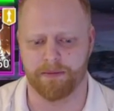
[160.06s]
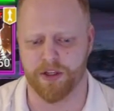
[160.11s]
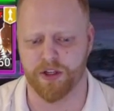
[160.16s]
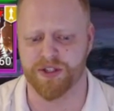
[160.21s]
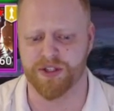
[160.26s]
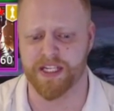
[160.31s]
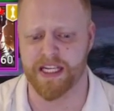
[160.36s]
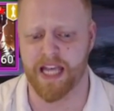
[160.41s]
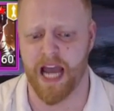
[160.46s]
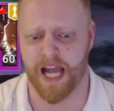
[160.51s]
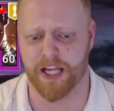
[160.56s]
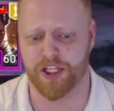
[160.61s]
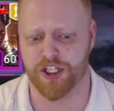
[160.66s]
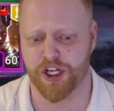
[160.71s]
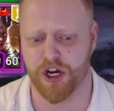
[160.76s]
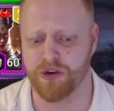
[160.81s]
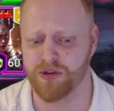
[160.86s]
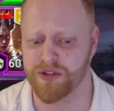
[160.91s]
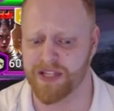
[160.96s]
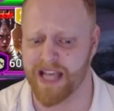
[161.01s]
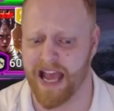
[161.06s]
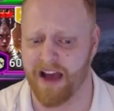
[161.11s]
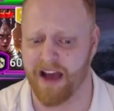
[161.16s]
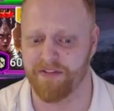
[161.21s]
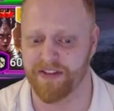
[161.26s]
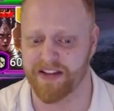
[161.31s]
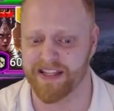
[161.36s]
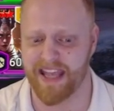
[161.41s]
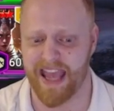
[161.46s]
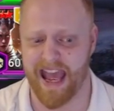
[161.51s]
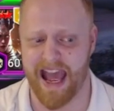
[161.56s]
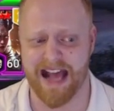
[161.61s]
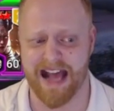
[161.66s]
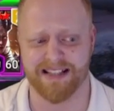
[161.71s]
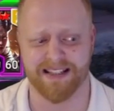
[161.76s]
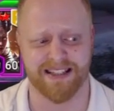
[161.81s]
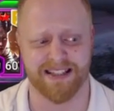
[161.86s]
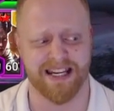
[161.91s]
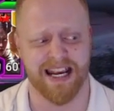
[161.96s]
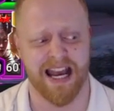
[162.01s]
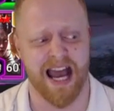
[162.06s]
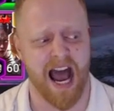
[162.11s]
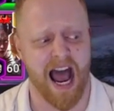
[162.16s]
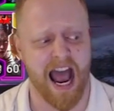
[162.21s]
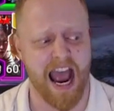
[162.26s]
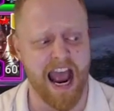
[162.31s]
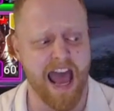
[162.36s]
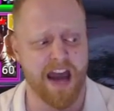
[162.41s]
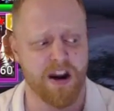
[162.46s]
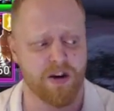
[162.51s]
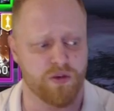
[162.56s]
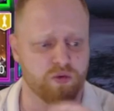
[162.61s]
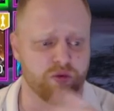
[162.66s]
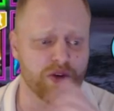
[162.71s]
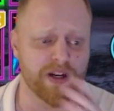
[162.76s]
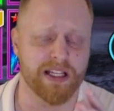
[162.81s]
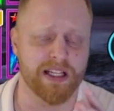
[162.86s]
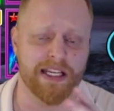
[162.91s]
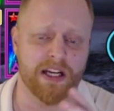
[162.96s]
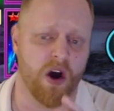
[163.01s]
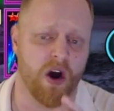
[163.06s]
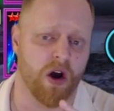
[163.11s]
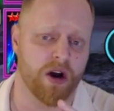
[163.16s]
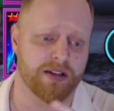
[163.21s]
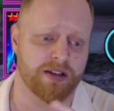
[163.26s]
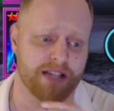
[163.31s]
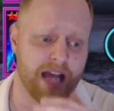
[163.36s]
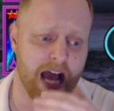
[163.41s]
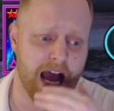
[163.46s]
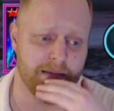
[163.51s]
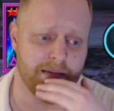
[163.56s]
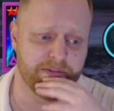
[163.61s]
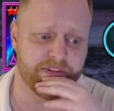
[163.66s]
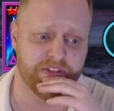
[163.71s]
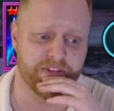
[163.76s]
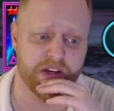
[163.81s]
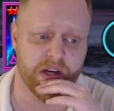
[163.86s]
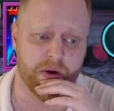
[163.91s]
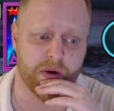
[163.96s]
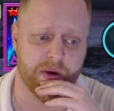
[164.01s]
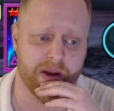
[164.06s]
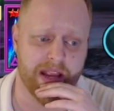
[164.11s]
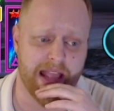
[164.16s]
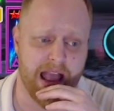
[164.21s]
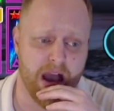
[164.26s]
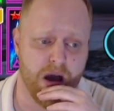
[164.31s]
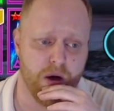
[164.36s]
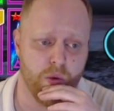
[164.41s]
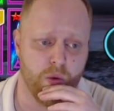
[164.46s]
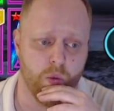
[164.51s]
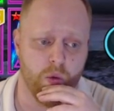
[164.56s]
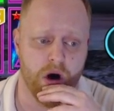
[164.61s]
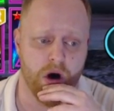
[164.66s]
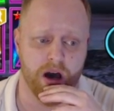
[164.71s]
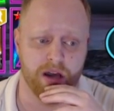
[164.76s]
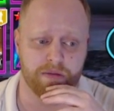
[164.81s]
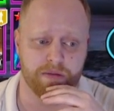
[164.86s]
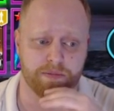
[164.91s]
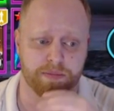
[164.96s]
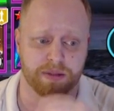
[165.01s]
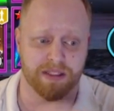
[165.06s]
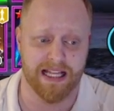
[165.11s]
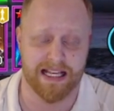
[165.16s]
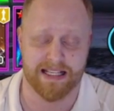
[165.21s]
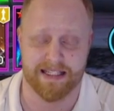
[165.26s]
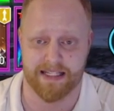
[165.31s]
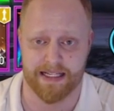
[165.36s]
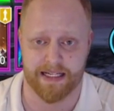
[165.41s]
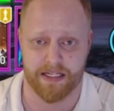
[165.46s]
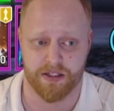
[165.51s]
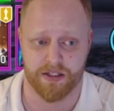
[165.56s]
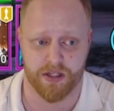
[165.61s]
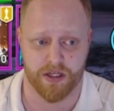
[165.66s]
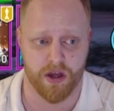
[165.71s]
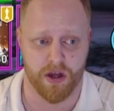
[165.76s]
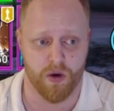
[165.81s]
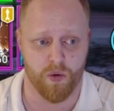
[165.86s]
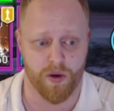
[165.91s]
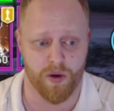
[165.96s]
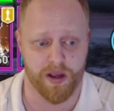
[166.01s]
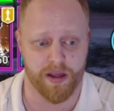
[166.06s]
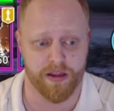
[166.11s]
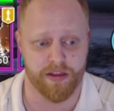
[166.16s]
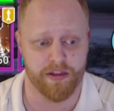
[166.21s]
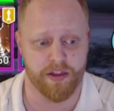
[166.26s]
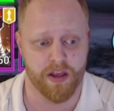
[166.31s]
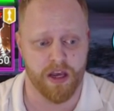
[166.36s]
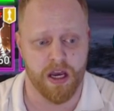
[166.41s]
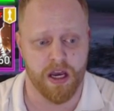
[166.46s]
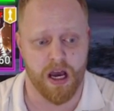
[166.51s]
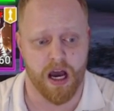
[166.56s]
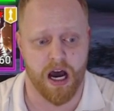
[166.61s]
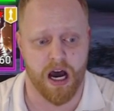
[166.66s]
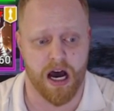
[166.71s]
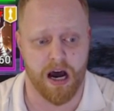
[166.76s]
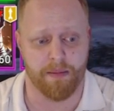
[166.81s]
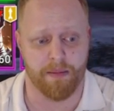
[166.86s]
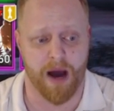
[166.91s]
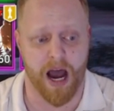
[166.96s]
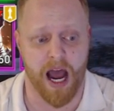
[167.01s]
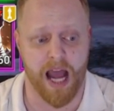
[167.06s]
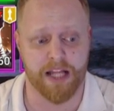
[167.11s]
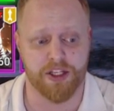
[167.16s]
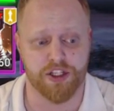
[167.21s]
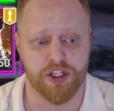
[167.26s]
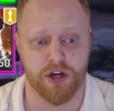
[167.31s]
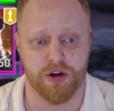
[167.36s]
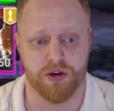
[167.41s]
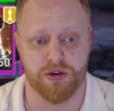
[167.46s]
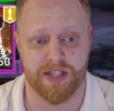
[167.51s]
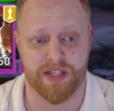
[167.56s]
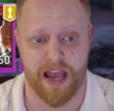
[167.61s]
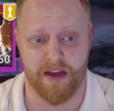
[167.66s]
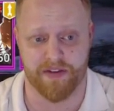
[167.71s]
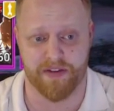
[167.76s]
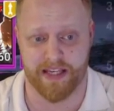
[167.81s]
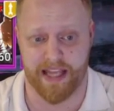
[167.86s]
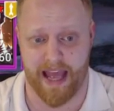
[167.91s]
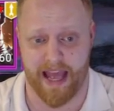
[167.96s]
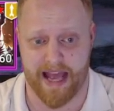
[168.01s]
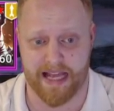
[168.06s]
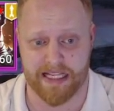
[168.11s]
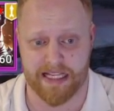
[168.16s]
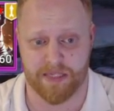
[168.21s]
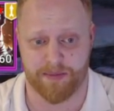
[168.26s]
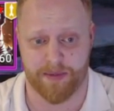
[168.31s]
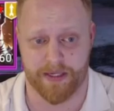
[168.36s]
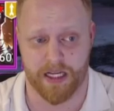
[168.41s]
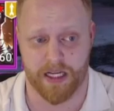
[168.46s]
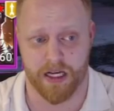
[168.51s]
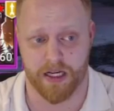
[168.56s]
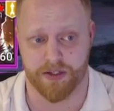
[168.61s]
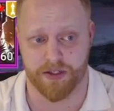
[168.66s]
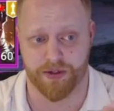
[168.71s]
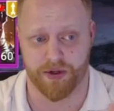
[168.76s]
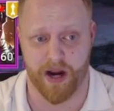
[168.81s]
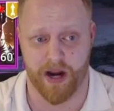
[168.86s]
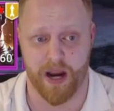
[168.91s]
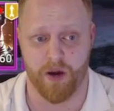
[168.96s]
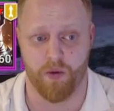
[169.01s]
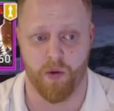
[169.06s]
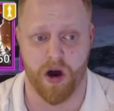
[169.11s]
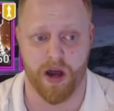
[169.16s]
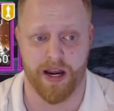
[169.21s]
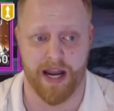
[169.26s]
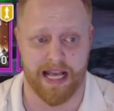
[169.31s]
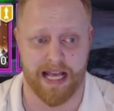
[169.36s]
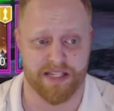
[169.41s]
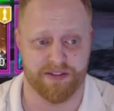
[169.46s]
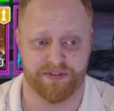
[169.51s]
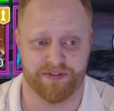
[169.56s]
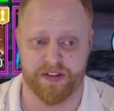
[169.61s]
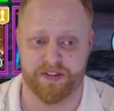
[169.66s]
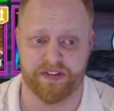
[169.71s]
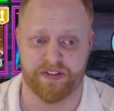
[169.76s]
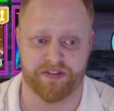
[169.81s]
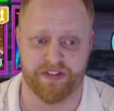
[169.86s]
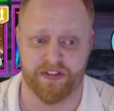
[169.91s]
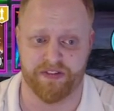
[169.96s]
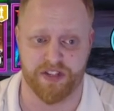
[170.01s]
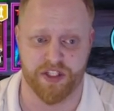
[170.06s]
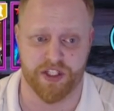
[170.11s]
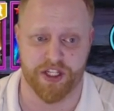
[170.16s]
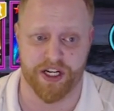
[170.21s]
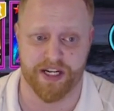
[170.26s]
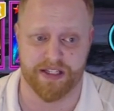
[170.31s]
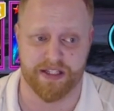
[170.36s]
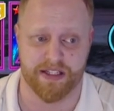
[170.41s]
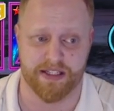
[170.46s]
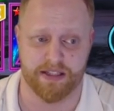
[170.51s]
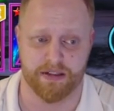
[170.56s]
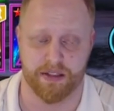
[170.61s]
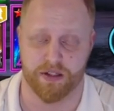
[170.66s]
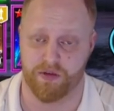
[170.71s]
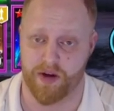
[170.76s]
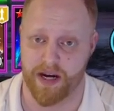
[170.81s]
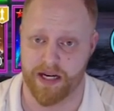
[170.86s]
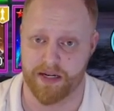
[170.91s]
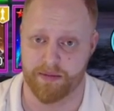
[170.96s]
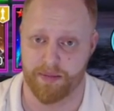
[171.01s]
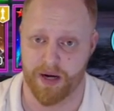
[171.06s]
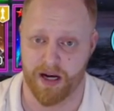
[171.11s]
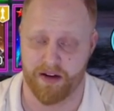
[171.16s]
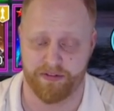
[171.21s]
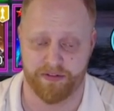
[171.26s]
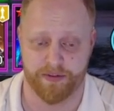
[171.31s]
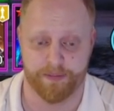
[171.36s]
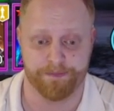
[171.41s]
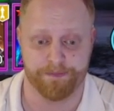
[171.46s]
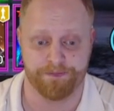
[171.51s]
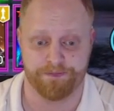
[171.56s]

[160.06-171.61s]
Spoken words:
You'll see I chose Heaven Cast. I had a really hard time figuring out what blessing to go with. I chose Heaven Cast because her A1 has a 50-50 chance of stealing a random buff.